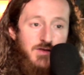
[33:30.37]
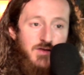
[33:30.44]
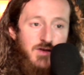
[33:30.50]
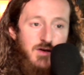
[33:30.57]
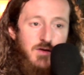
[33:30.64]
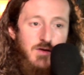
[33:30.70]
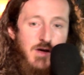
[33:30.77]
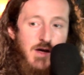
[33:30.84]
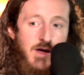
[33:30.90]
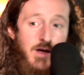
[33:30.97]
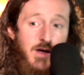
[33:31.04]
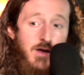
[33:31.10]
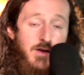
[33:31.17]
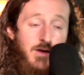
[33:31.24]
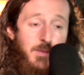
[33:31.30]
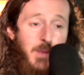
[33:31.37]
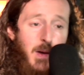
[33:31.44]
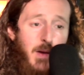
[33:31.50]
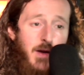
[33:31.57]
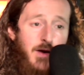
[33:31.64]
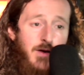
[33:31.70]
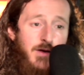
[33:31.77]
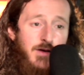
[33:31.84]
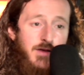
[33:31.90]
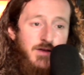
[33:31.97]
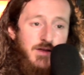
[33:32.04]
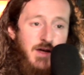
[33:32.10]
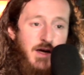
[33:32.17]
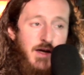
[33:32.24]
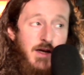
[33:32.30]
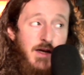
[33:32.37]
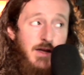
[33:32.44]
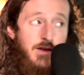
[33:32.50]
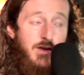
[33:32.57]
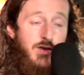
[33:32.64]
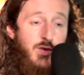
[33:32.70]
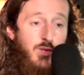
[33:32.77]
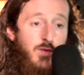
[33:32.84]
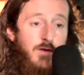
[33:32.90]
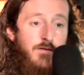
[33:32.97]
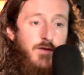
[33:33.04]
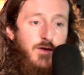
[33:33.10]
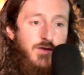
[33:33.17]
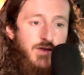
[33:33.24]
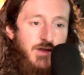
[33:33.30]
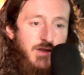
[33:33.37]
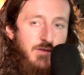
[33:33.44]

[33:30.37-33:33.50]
So the polarity design in the universe